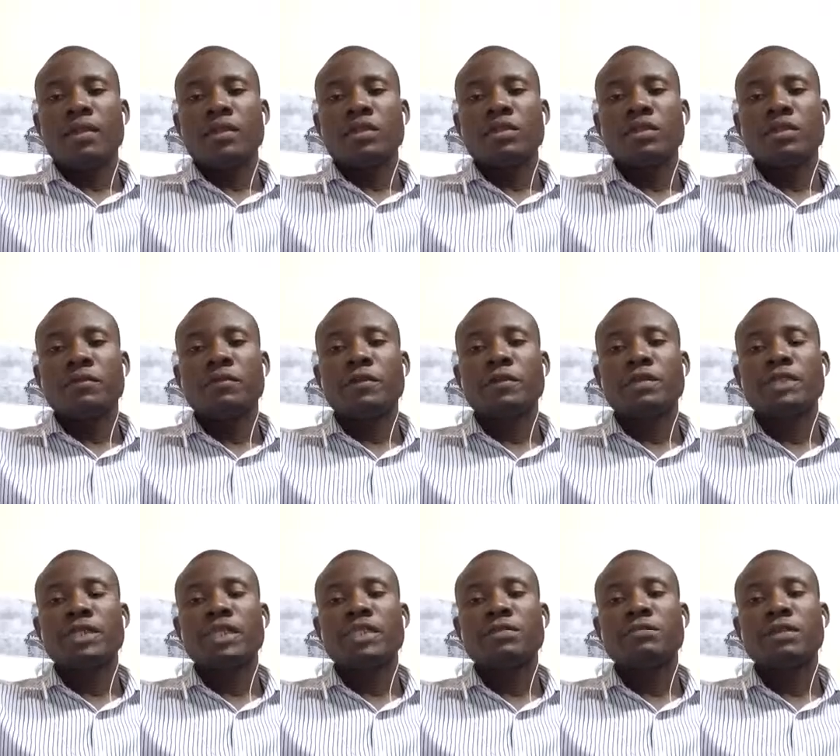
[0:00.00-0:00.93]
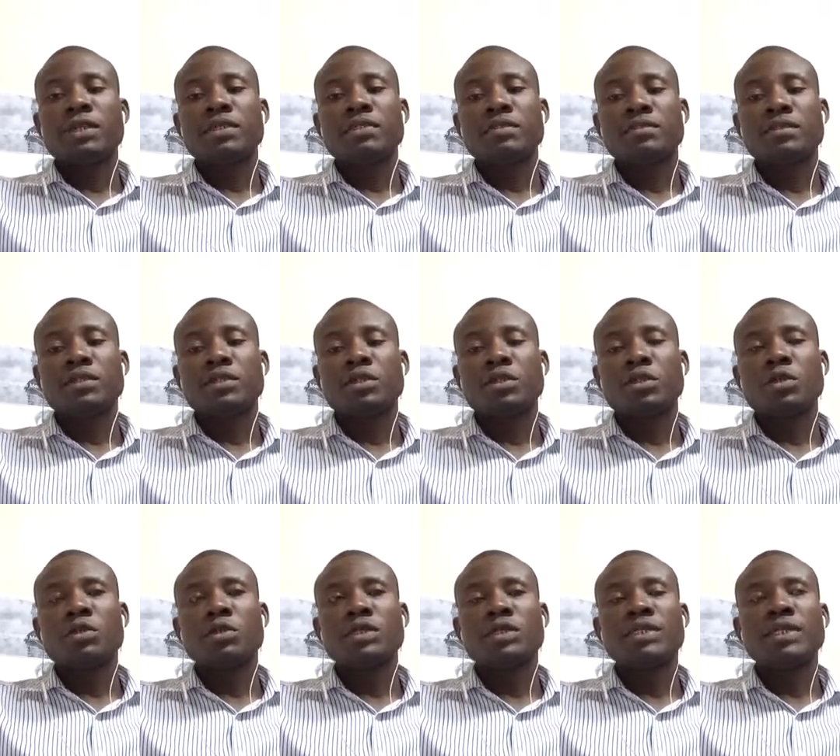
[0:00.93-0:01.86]
So the first aspect of source
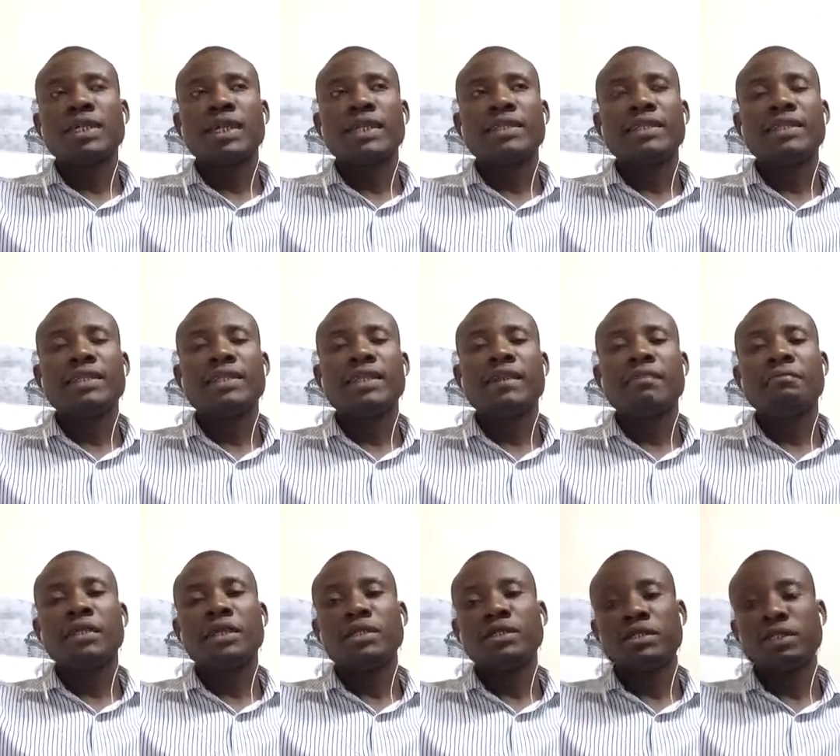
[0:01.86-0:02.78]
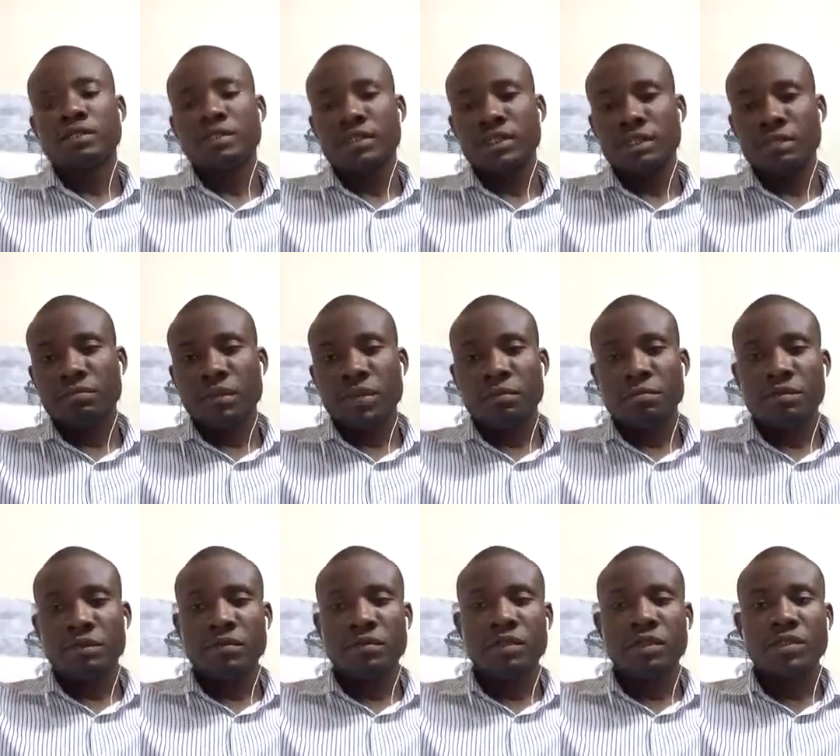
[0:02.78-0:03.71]
coding, I think I mentioned it in my
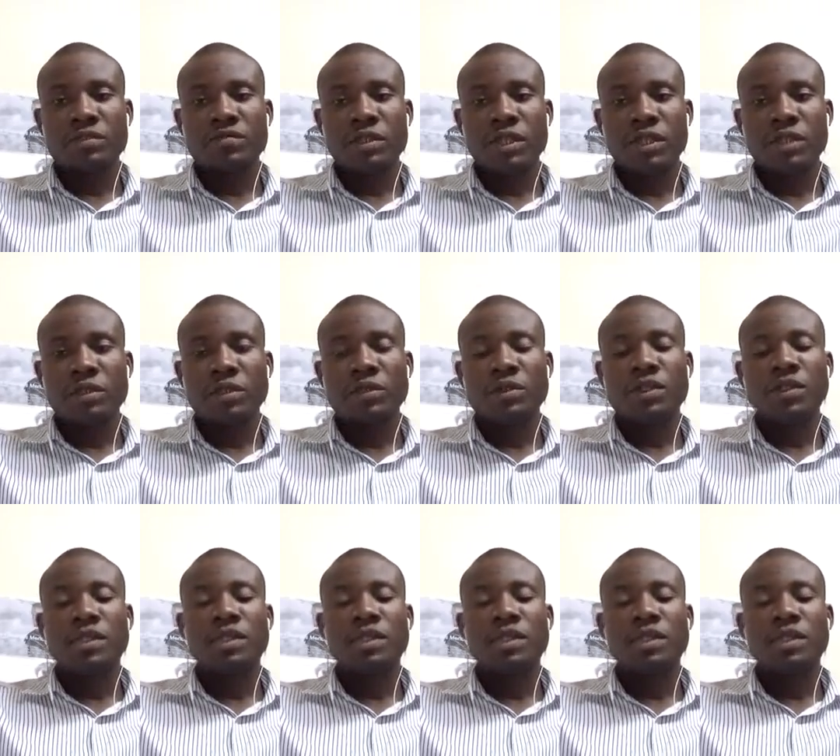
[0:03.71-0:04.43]
previous video